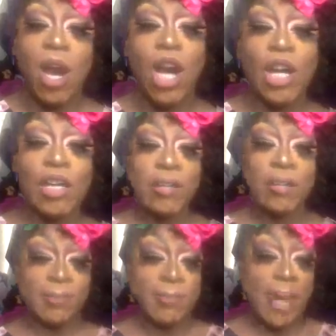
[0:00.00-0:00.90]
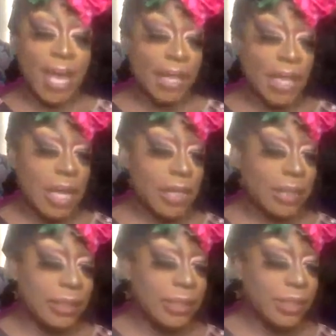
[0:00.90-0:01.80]
hardback
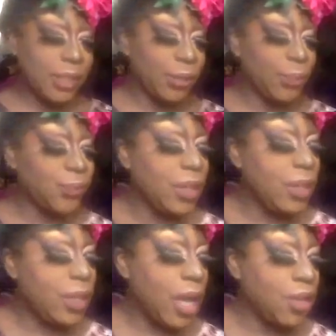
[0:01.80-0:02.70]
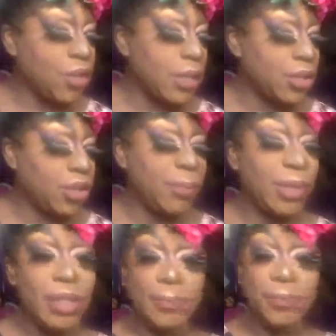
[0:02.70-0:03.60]
kind, a traditional
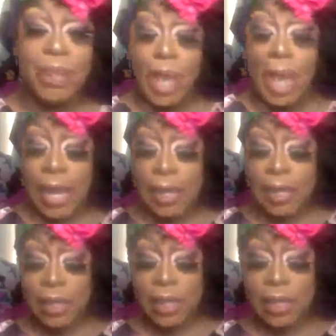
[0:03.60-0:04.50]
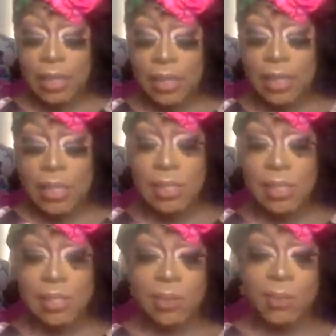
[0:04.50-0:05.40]
book. And this
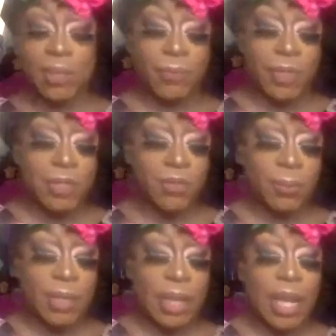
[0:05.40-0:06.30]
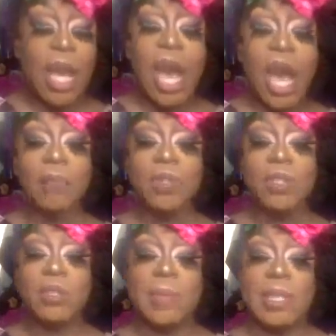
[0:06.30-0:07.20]
is going to be the first for me. I'm going
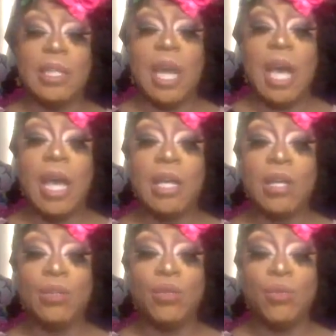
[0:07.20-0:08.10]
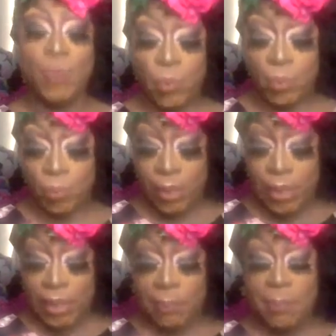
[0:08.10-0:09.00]
to be
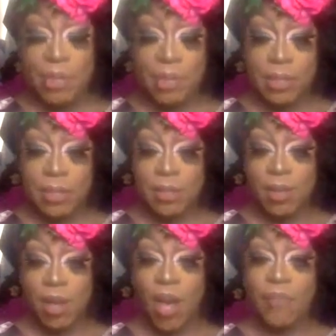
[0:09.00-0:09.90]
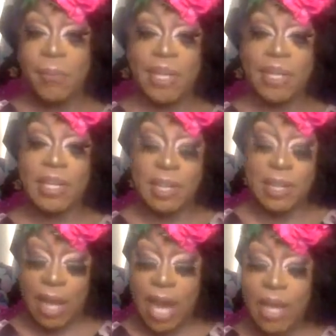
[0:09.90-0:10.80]
reading books off of my
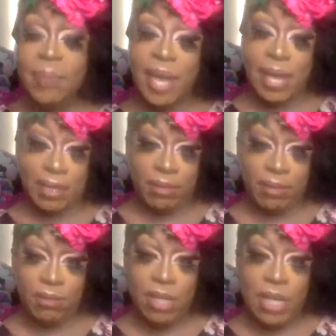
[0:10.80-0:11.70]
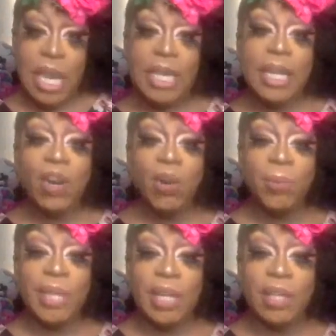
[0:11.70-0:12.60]
iPad. And I
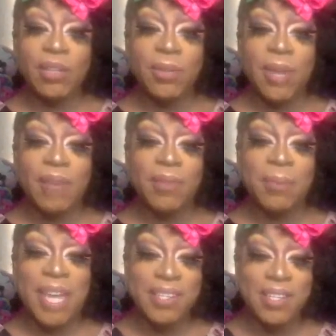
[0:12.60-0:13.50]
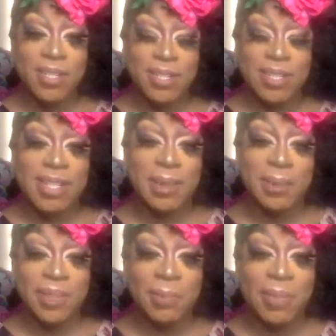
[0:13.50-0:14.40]
hope that you have the patience to deal
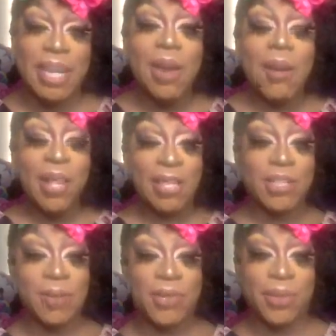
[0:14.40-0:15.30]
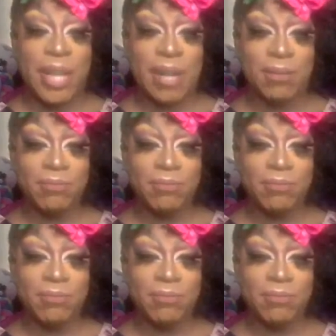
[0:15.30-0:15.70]
with me while I try to figure it out.